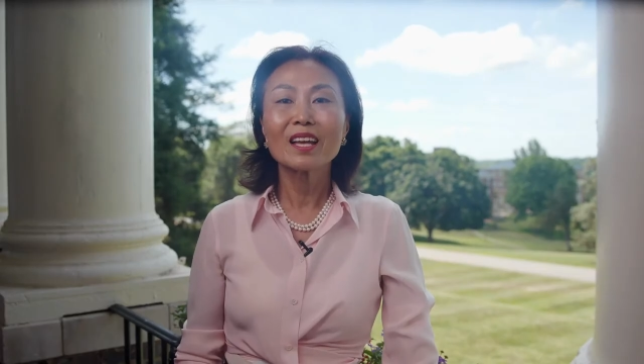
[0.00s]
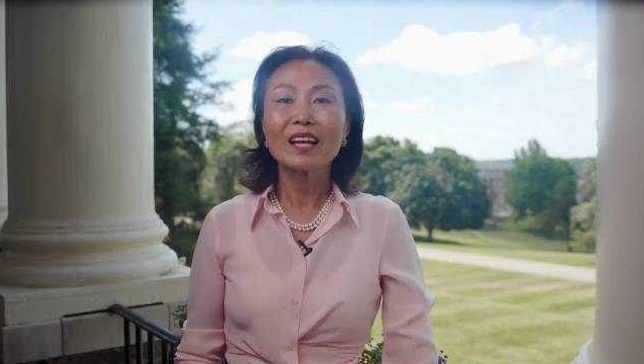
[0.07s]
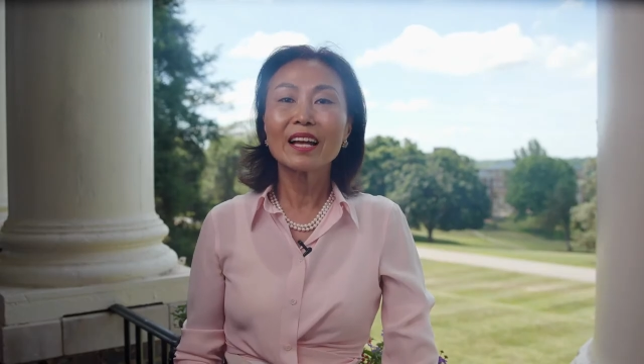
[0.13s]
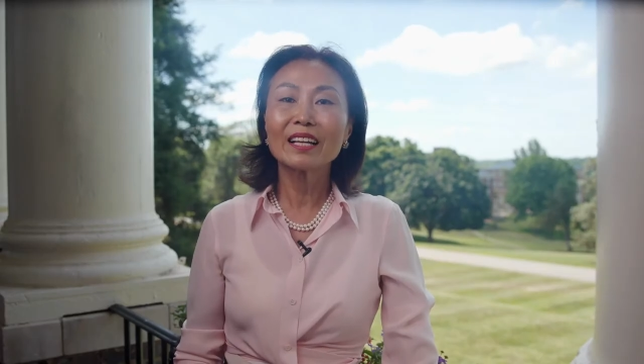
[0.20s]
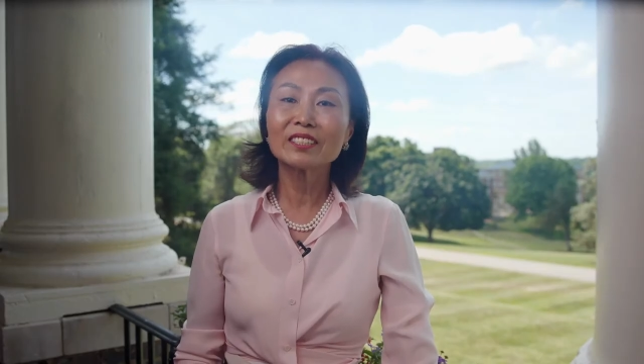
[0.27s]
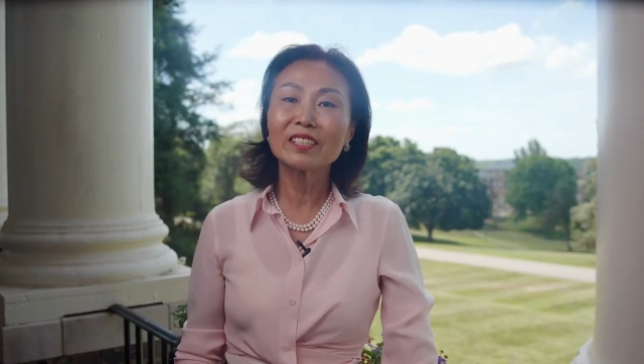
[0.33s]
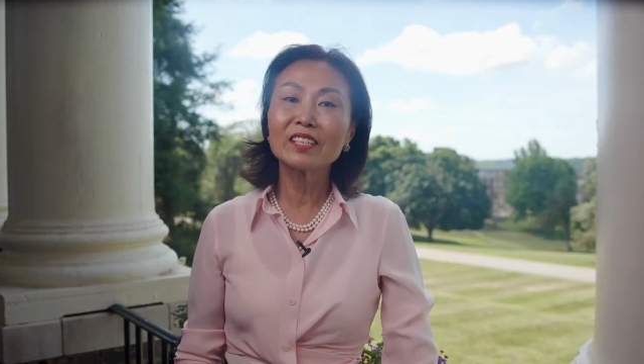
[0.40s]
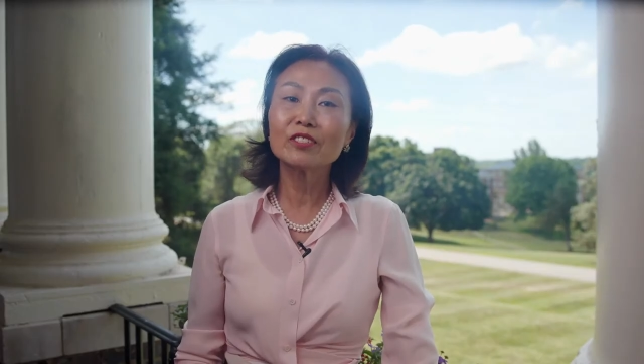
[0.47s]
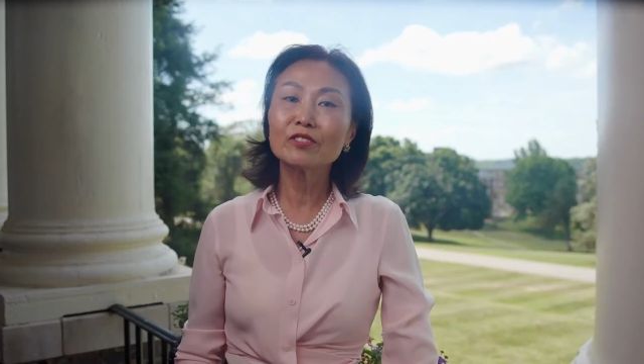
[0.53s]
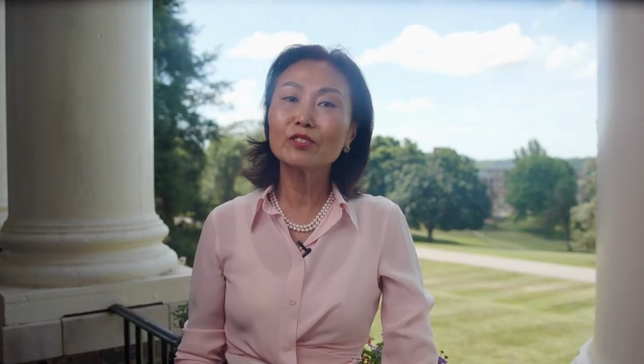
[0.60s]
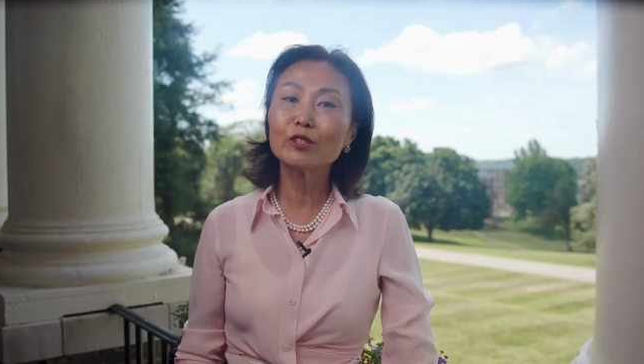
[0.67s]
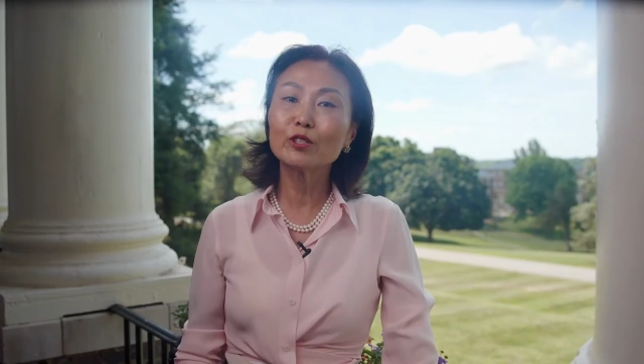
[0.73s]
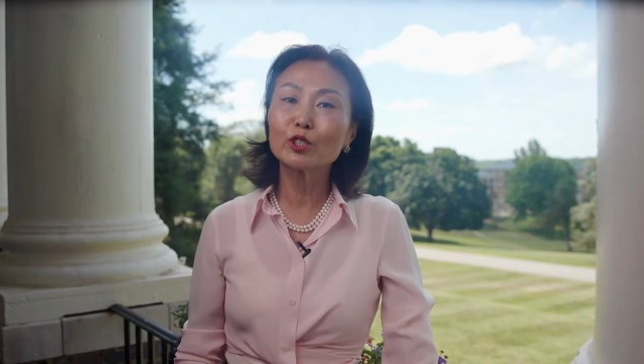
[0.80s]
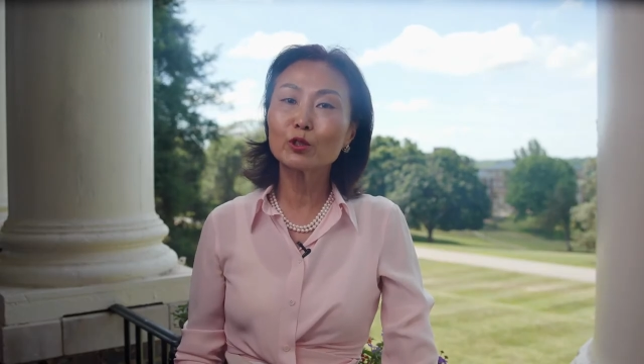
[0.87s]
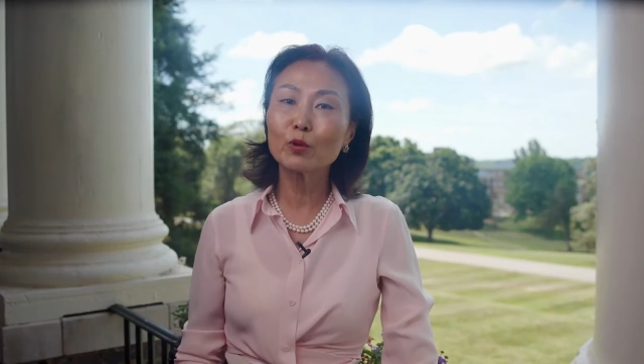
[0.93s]
As these
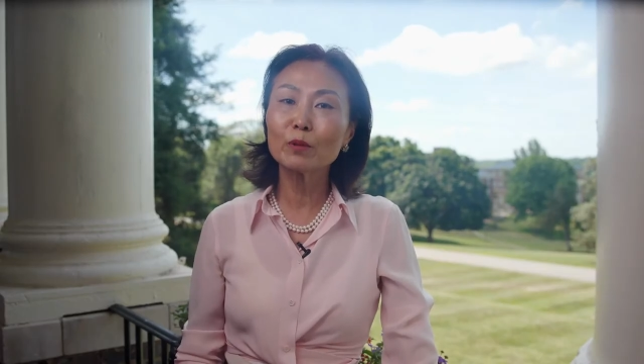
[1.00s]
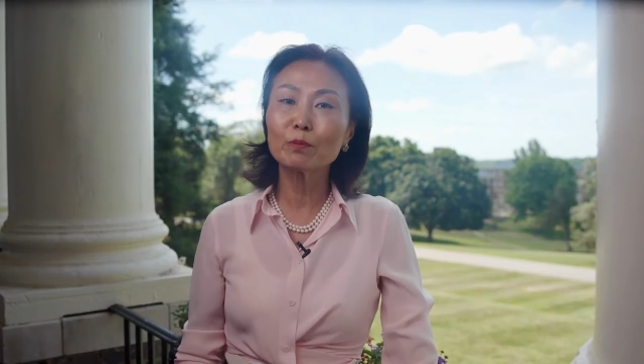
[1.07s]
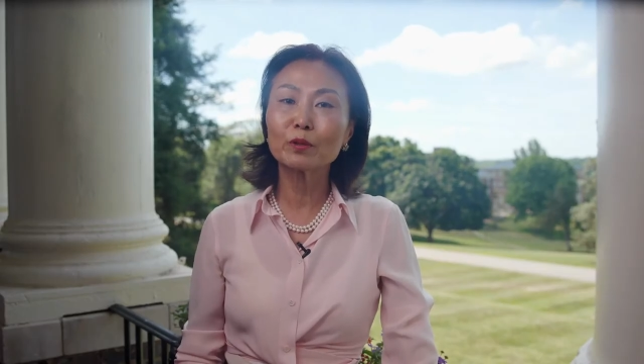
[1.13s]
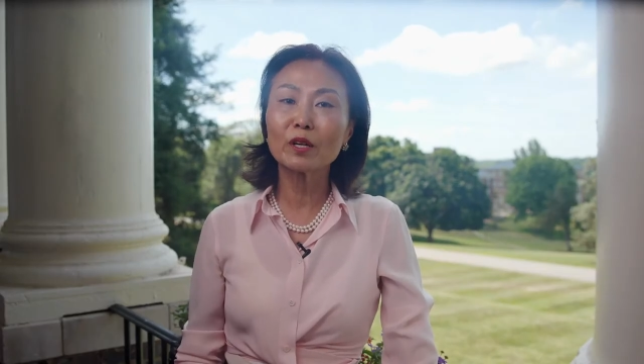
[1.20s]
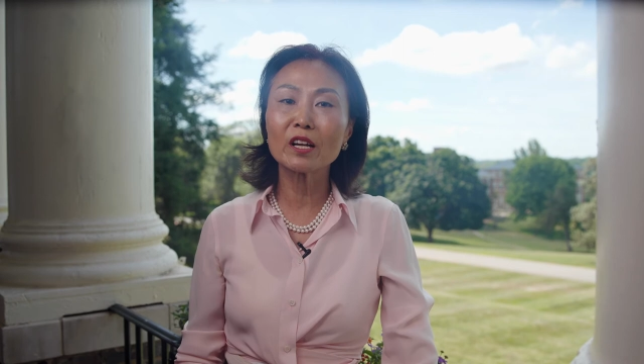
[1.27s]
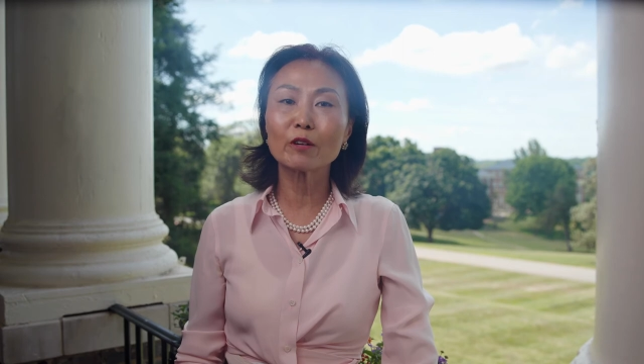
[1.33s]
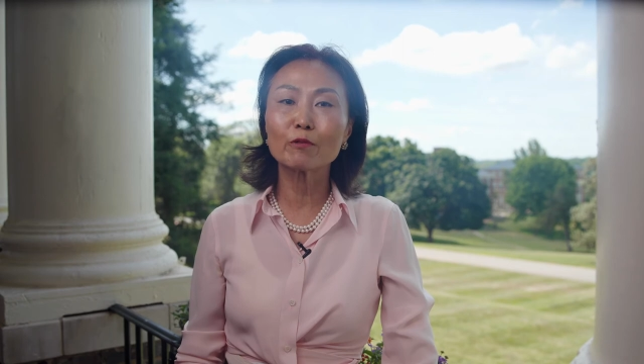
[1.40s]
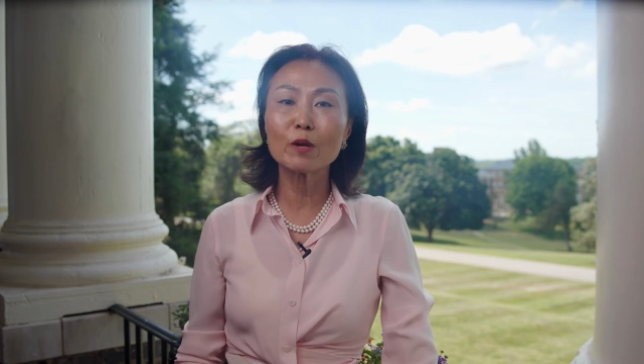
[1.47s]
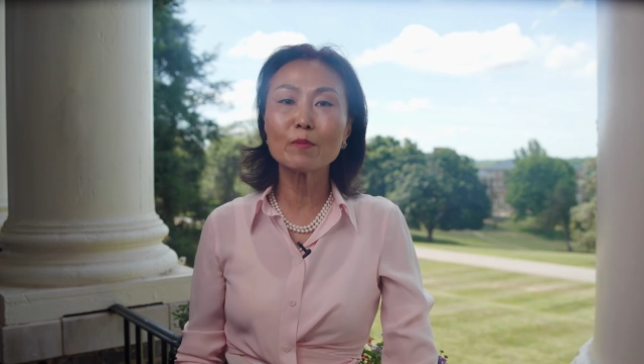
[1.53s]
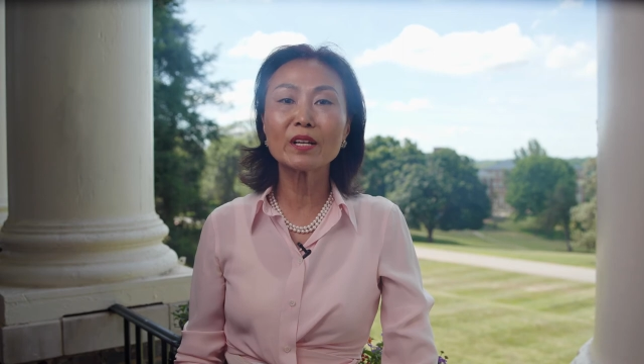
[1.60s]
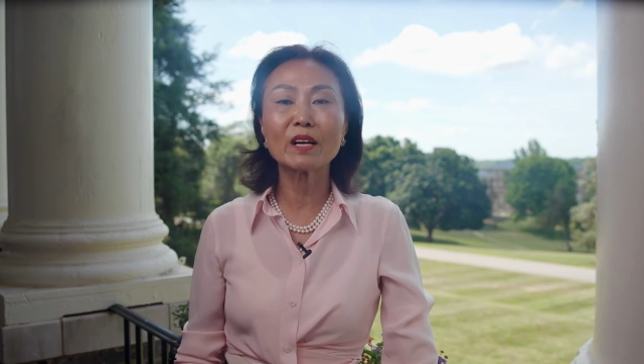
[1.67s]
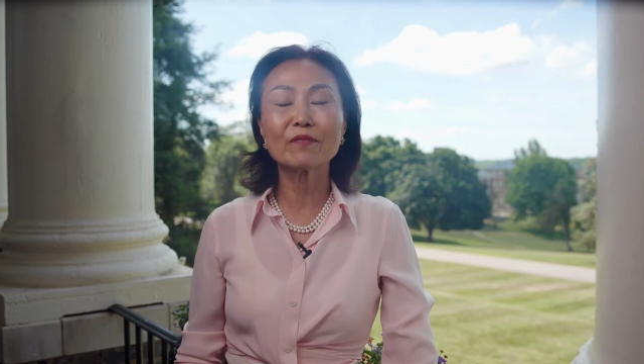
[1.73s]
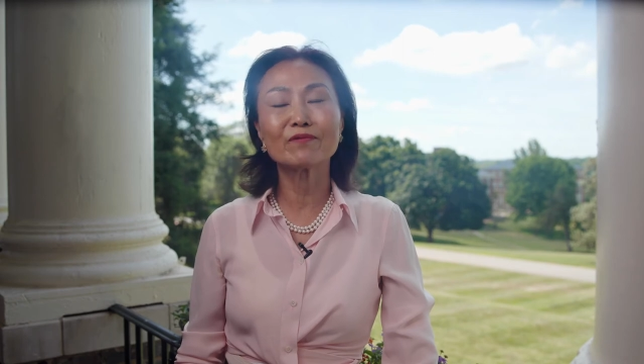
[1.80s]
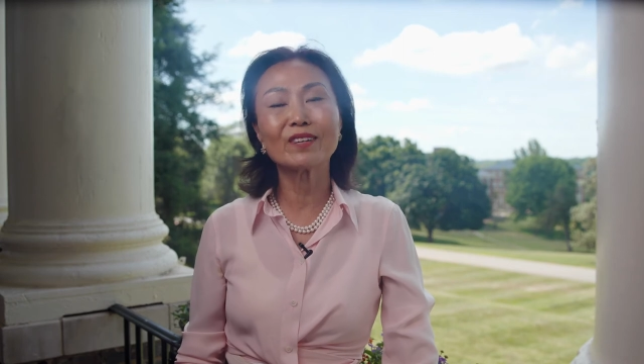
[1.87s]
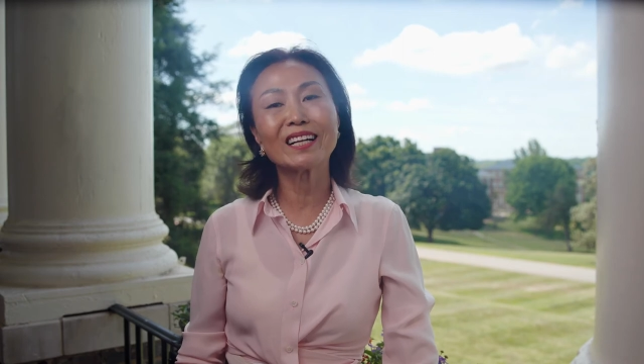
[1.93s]
new Sweet Briar women
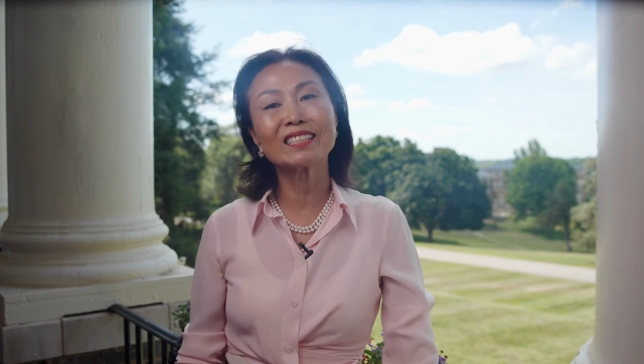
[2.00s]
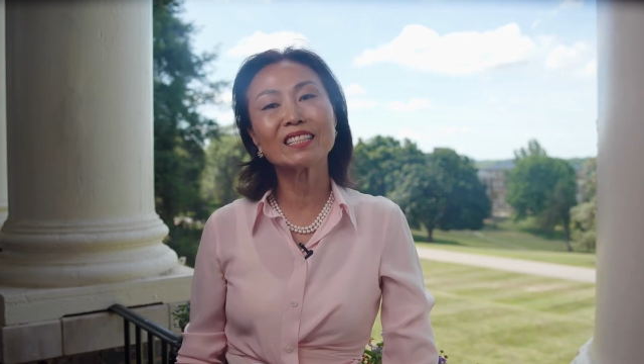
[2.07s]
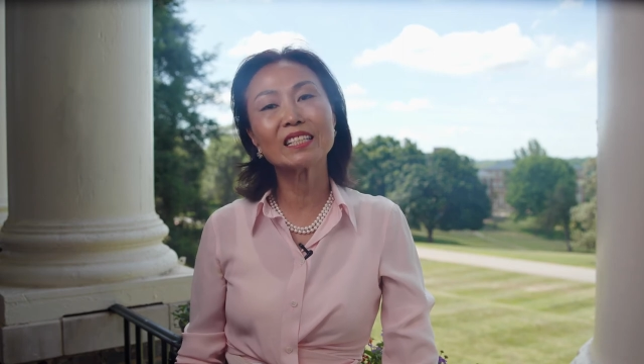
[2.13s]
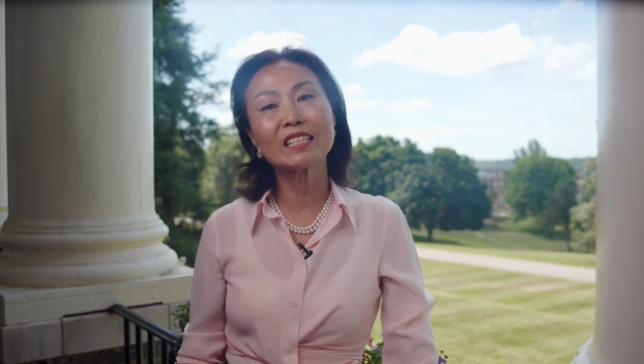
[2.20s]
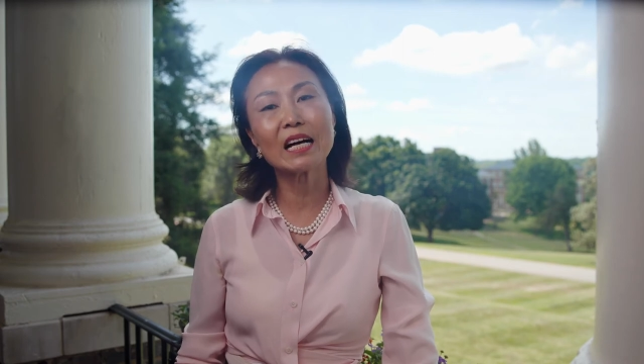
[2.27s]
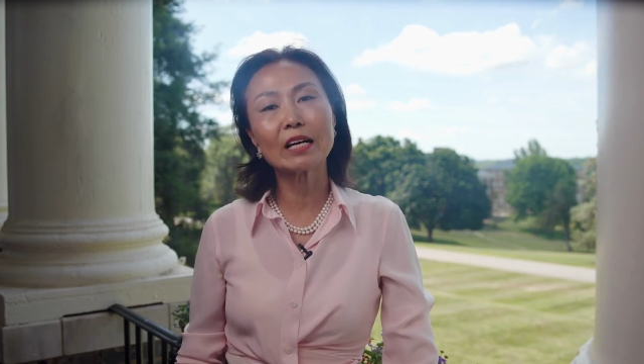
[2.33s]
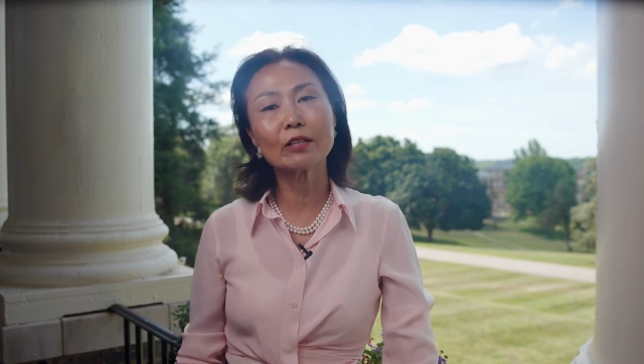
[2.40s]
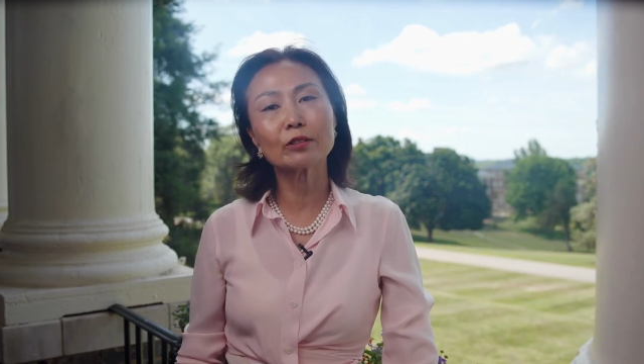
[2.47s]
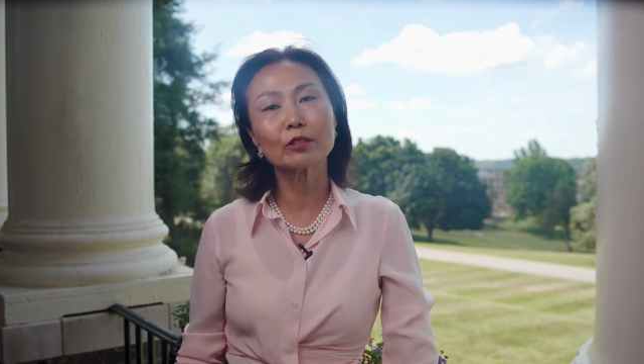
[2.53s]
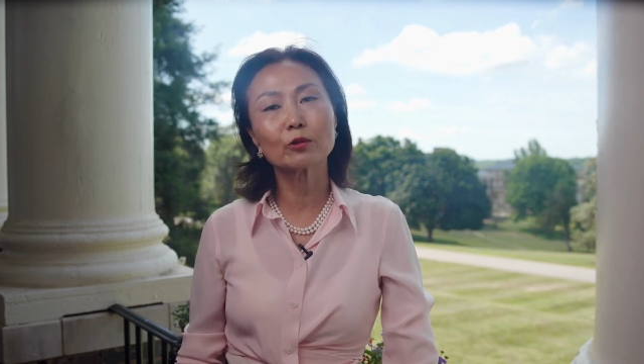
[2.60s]
are finding out,